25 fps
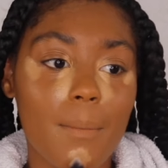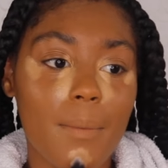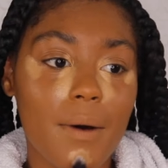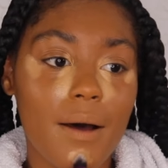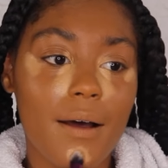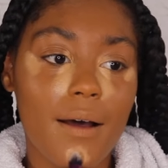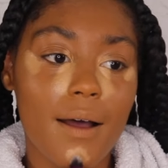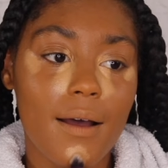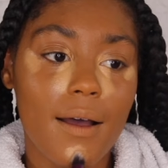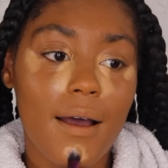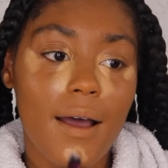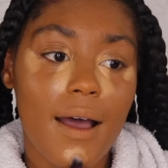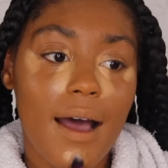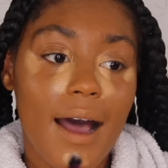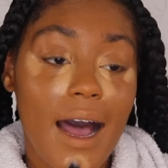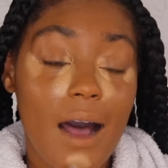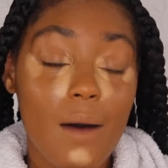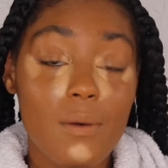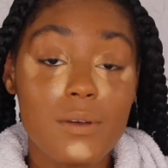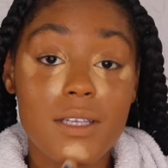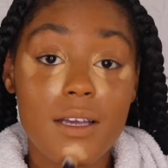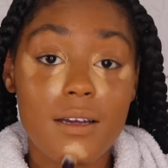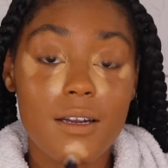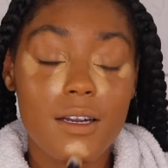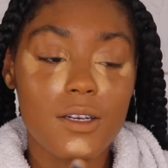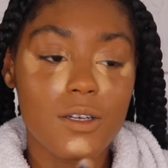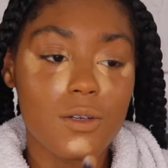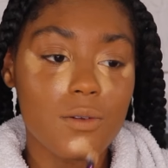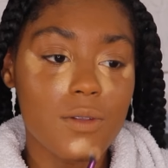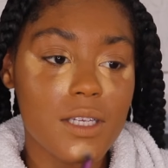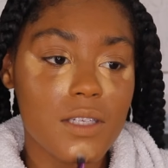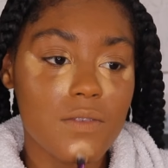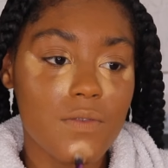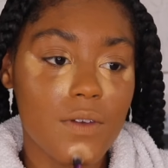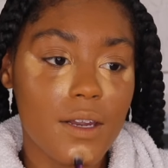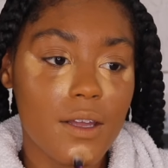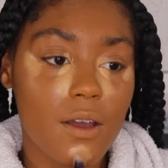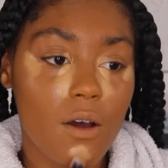but I was gonna do
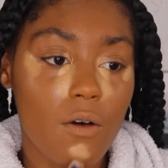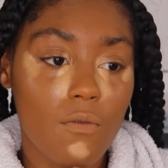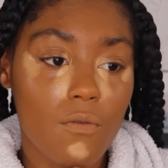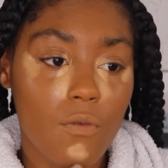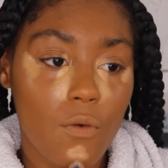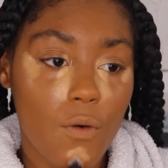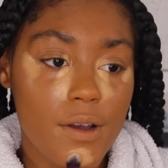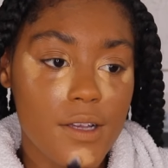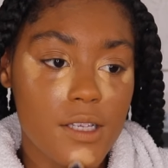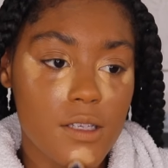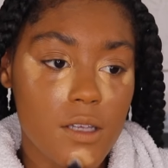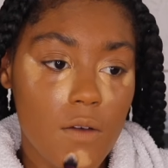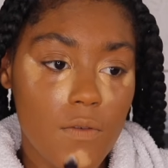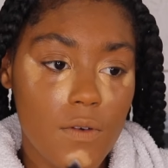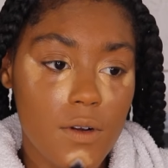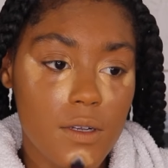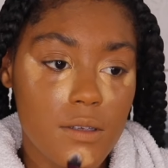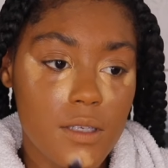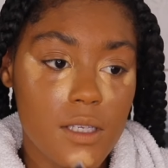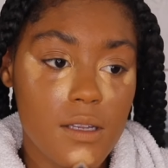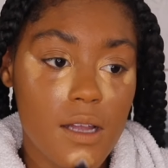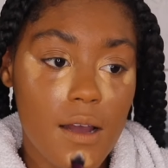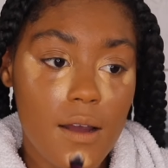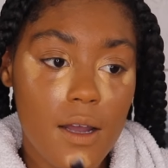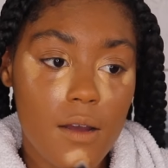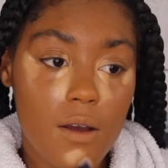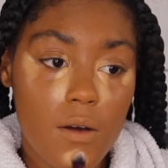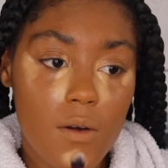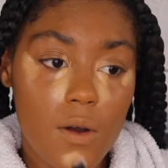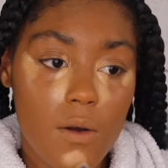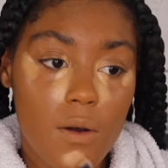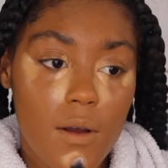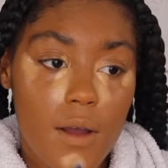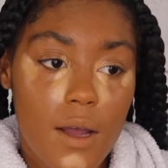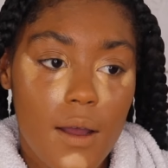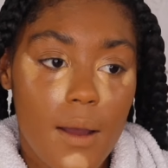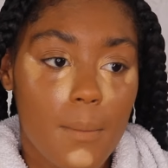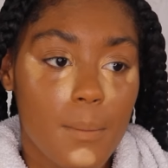this video voiceover
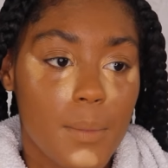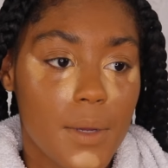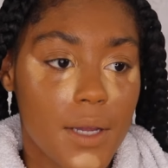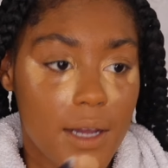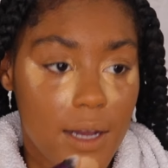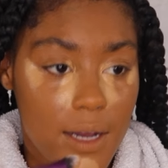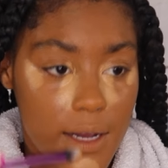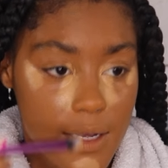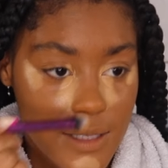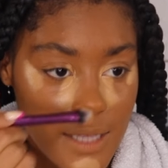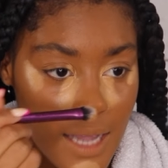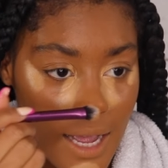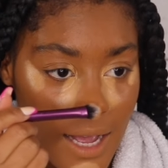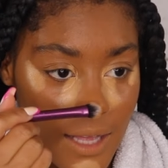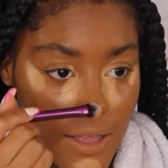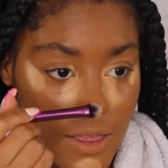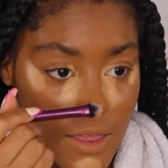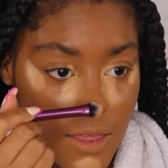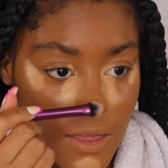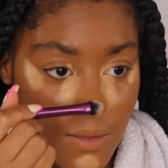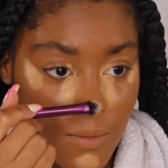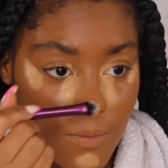style because I